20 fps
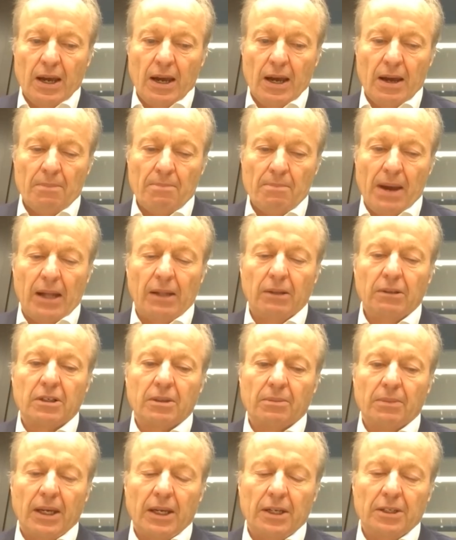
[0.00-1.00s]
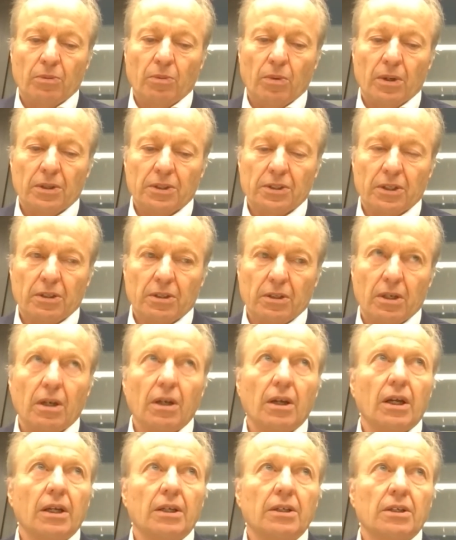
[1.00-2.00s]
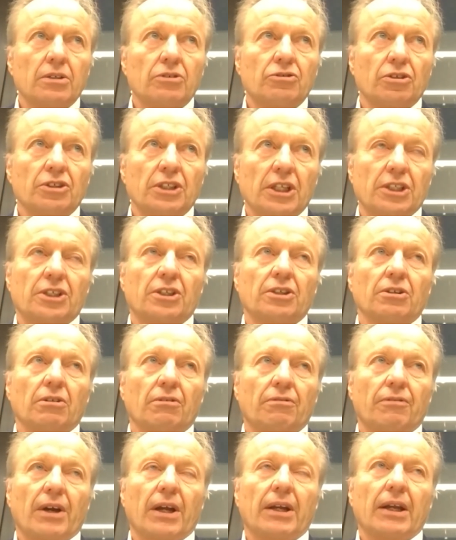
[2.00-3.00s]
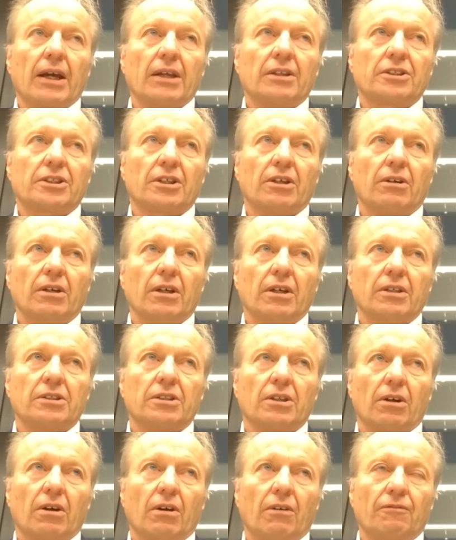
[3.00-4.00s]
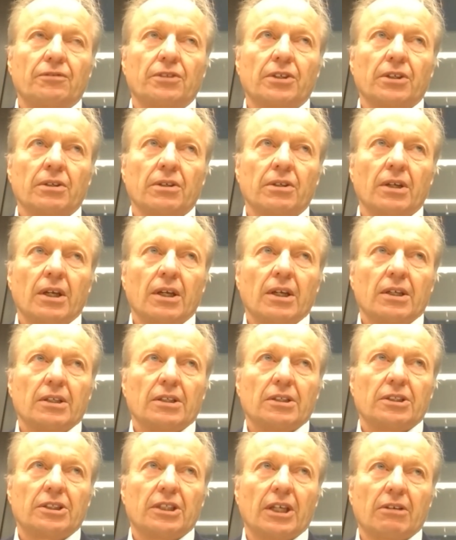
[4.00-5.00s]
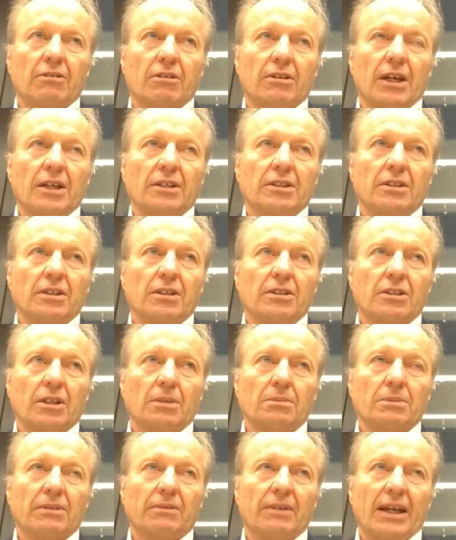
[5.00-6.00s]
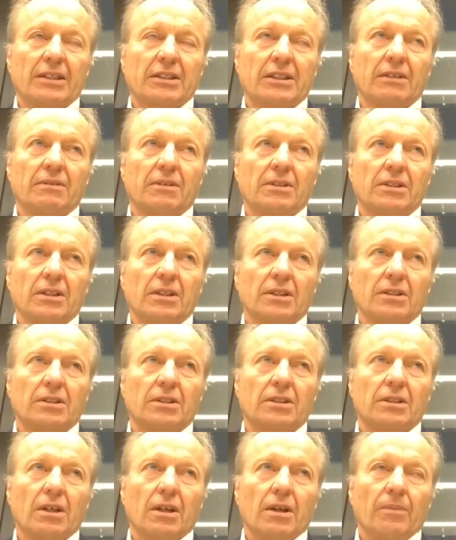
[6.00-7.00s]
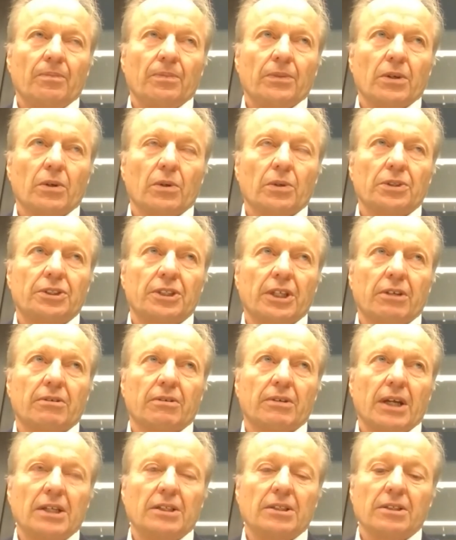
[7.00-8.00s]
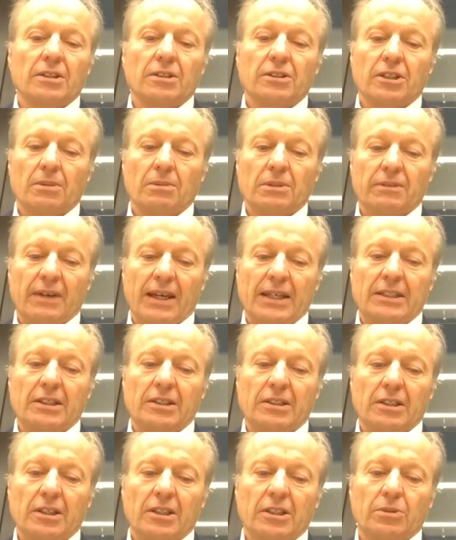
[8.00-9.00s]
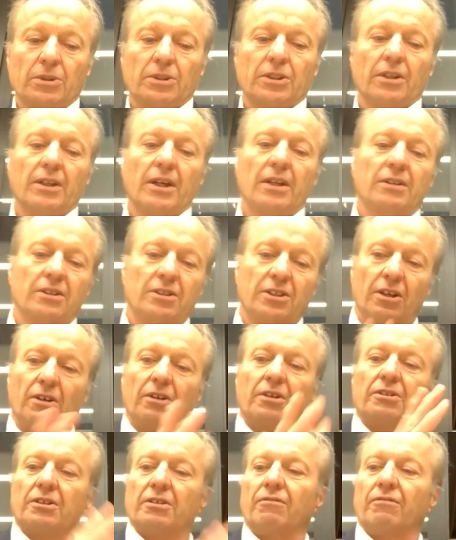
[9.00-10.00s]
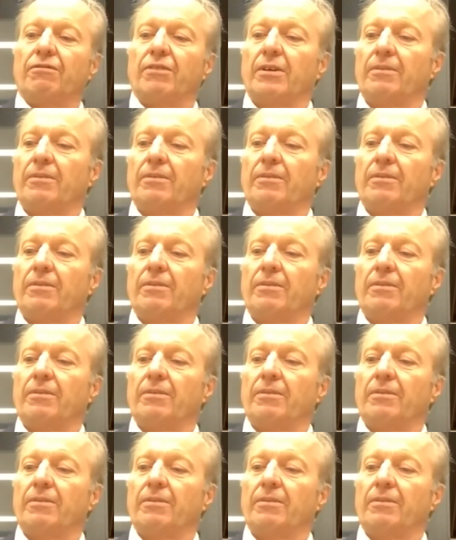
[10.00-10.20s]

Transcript: amalgamate what in traditional finance is often segregated in terms of activities or segregated in terms of entities, which are then the target of